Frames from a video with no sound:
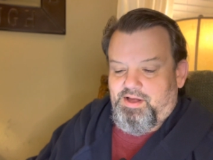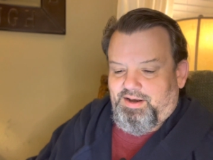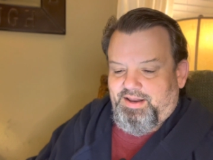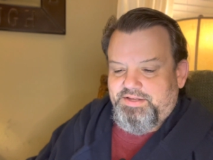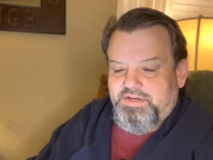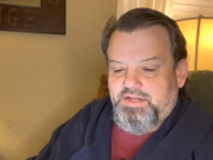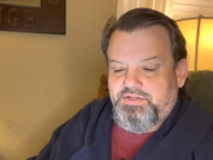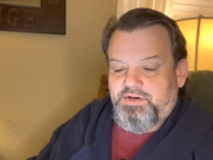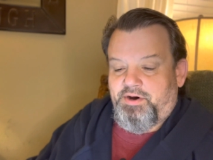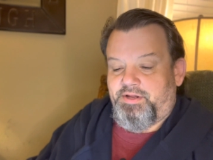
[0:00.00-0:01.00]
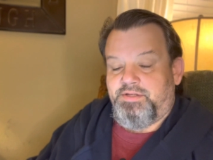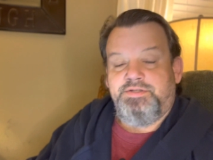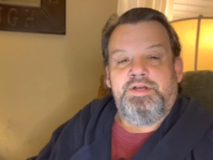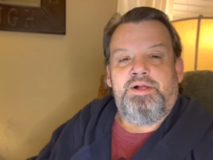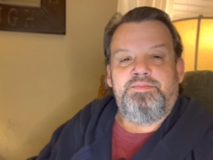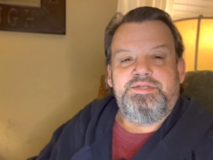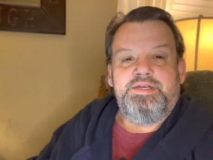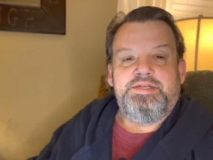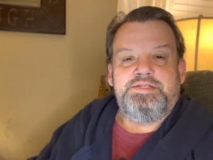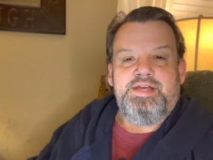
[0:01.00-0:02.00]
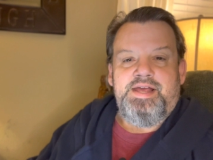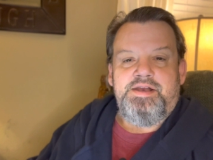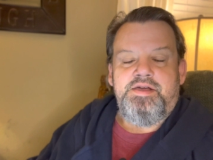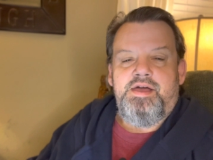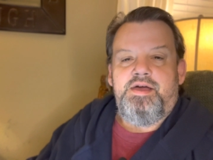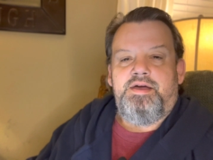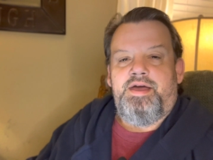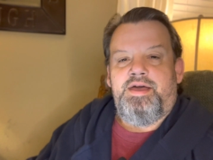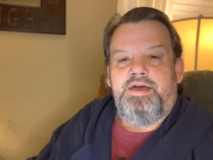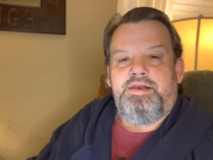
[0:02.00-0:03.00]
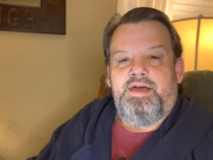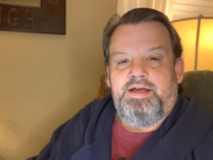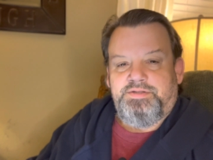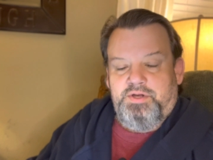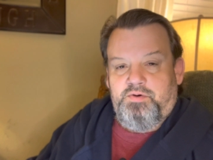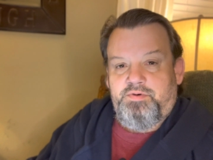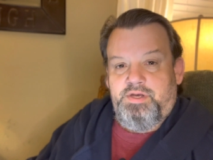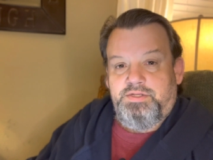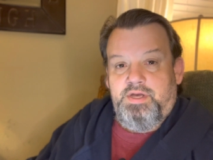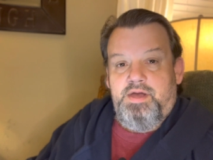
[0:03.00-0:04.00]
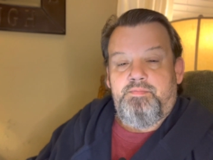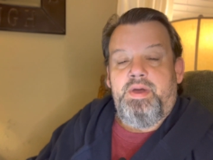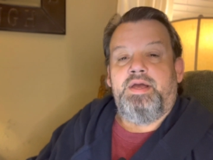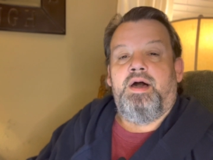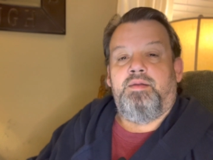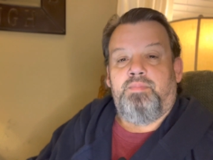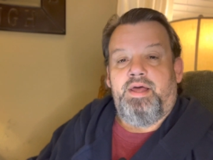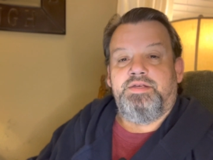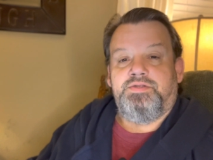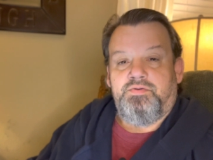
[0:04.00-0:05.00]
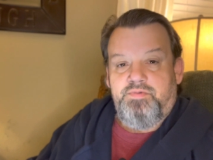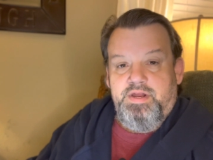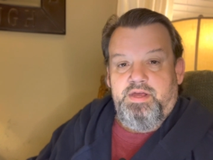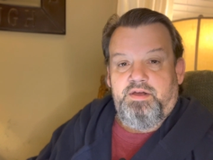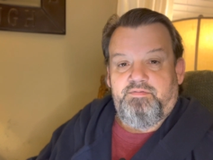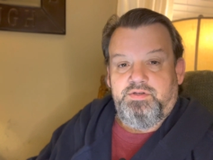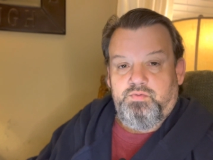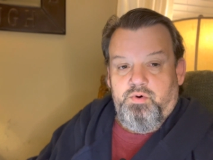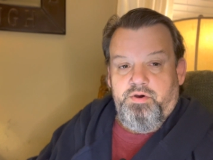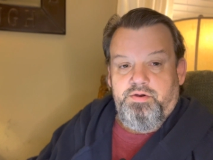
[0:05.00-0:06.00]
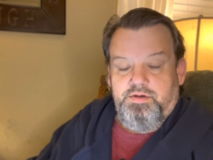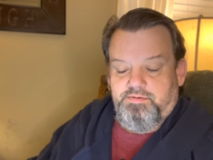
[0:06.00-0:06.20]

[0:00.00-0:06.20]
let's get started. Psalm 16 and as always, may God bless the reading of his word.